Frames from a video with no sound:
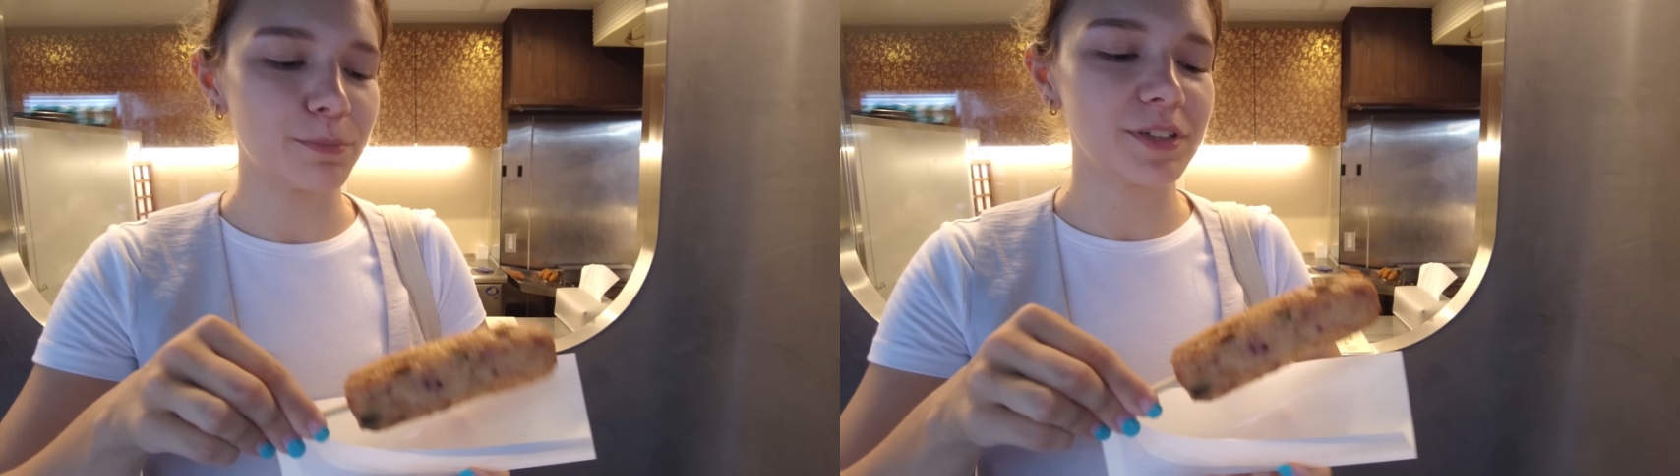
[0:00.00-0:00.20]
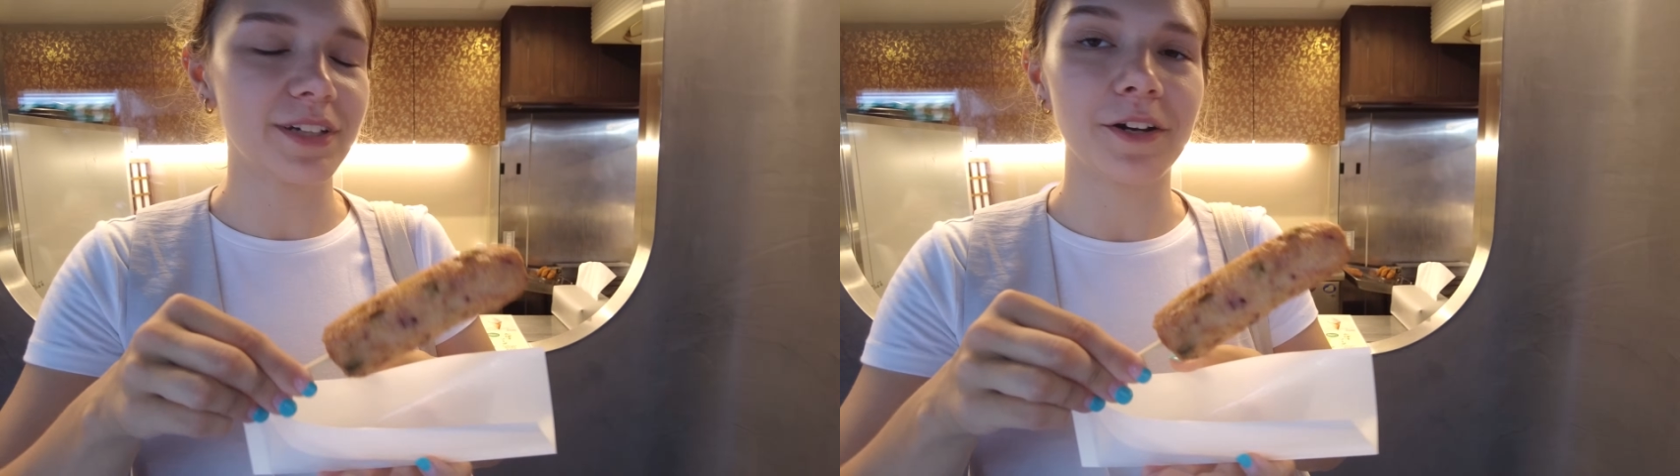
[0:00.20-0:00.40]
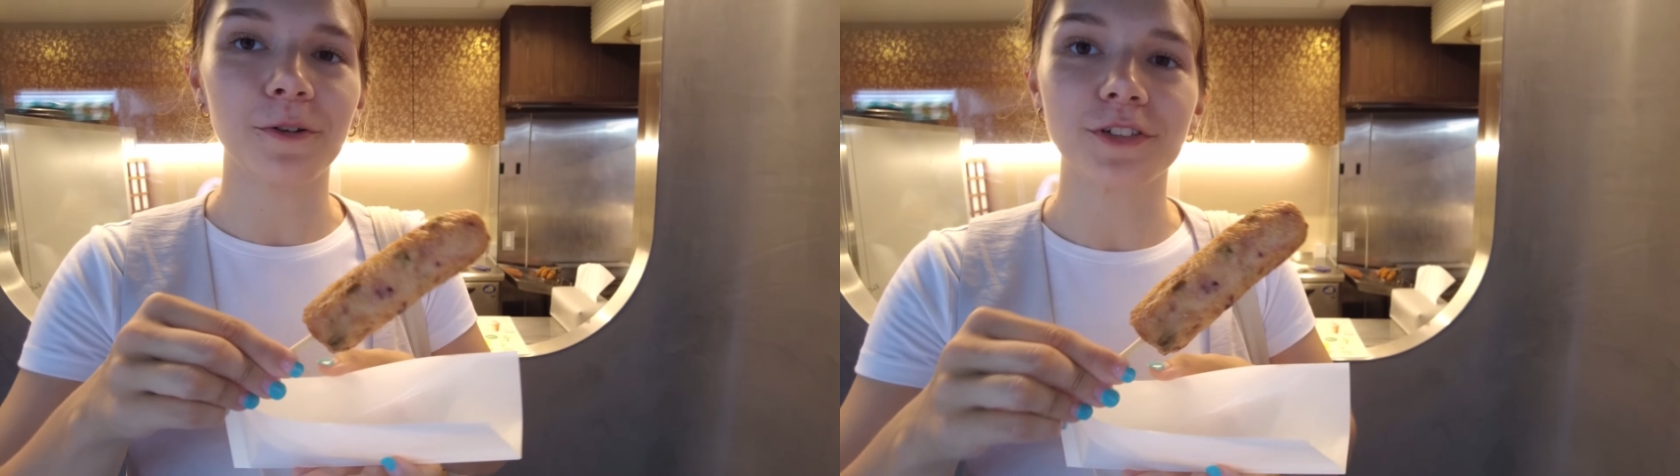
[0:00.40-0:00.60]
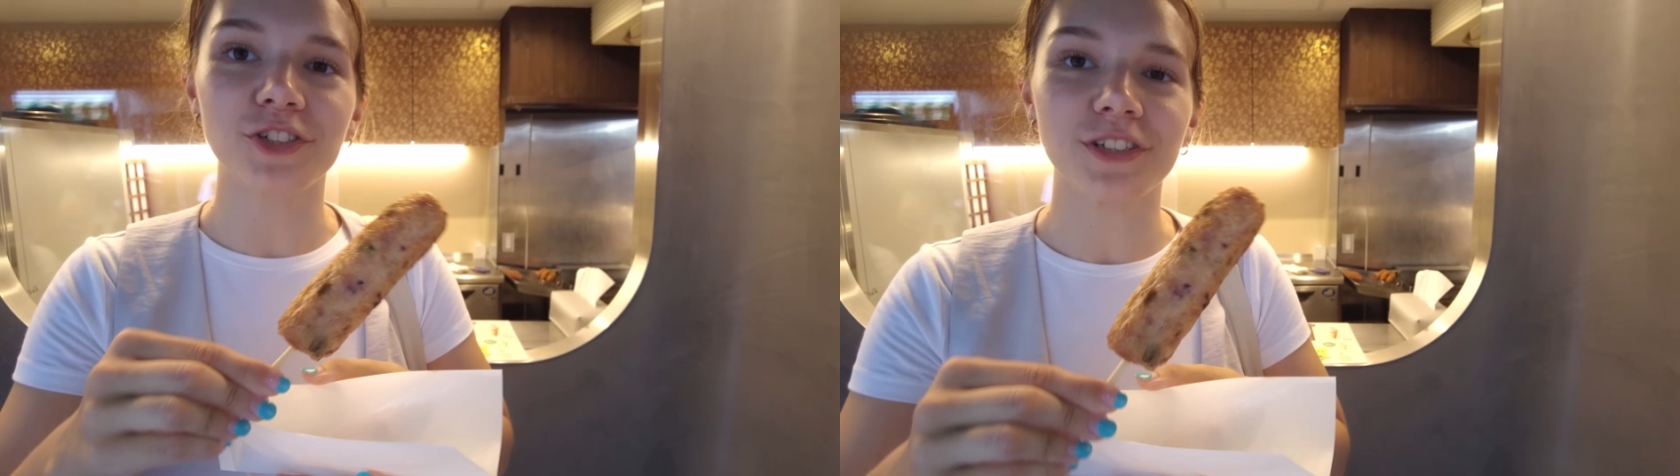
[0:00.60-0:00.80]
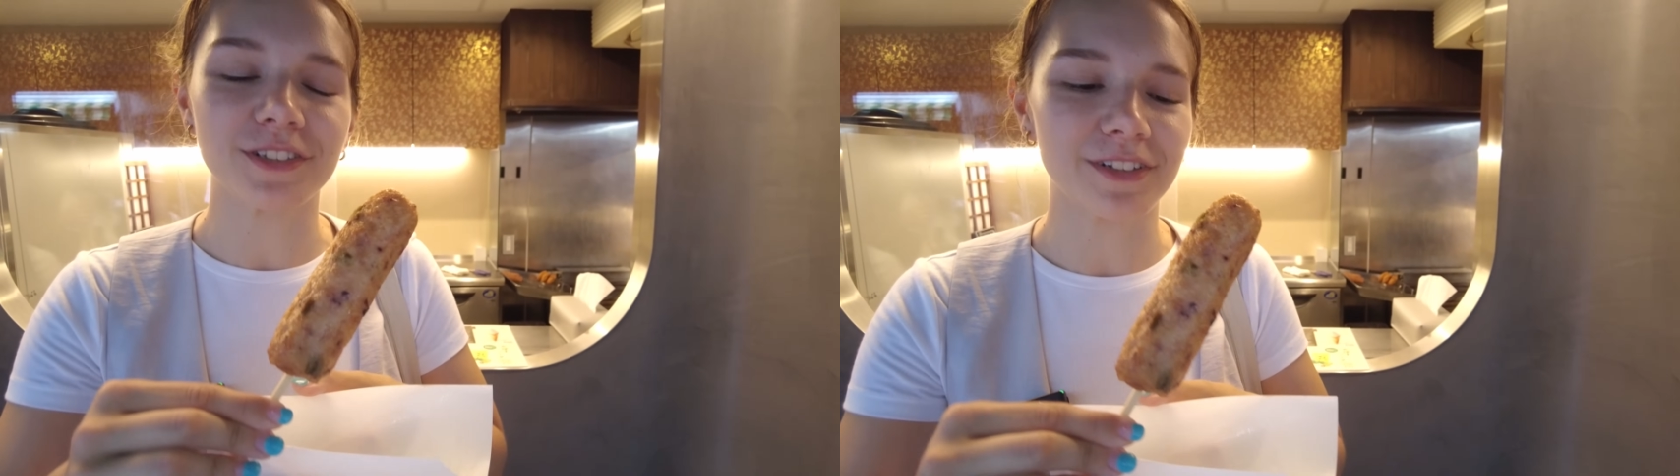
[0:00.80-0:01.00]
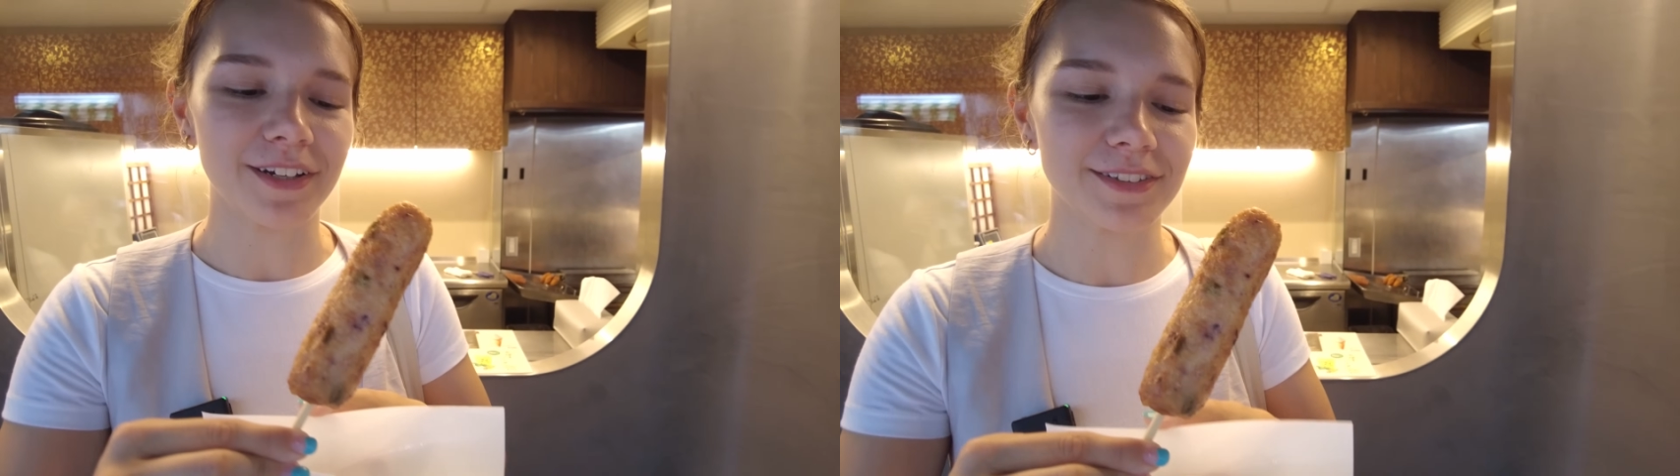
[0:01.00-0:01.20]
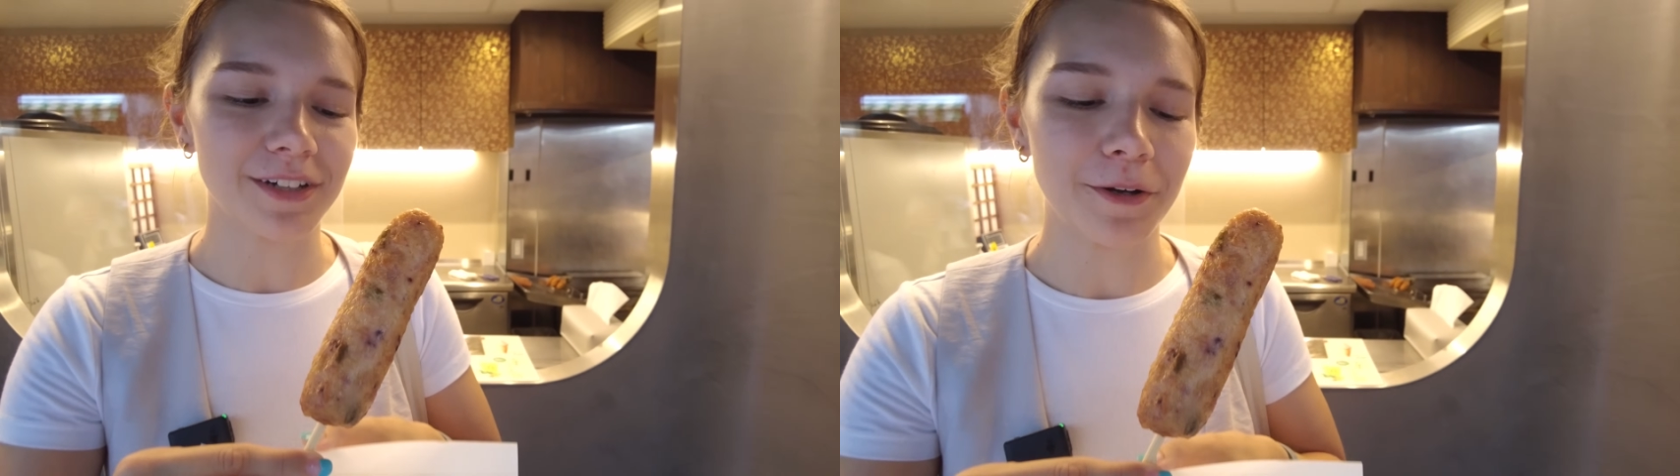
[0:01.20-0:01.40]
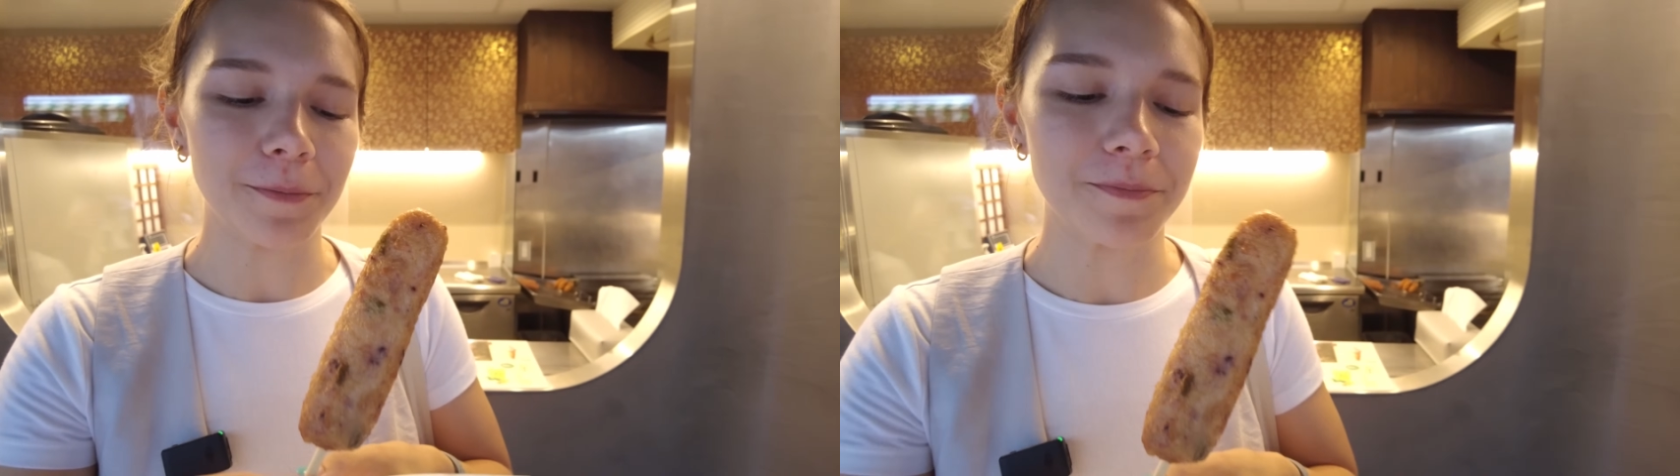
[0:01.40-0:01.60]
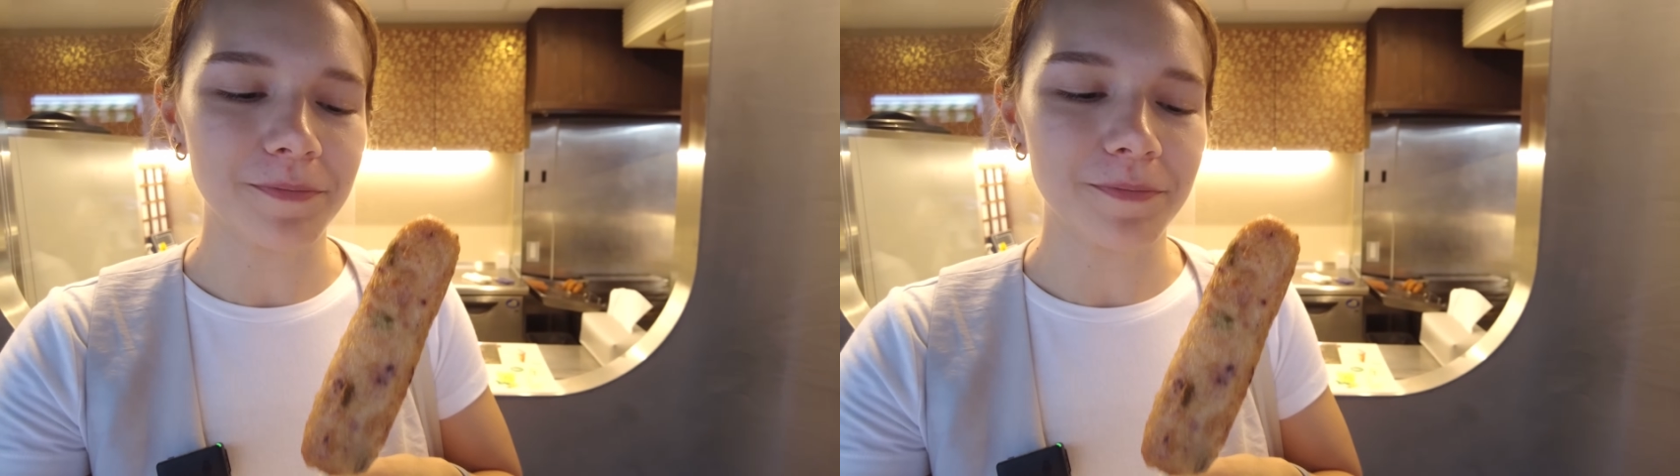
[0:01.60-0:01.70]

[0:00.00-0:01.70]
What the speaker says: potato and cheese last time,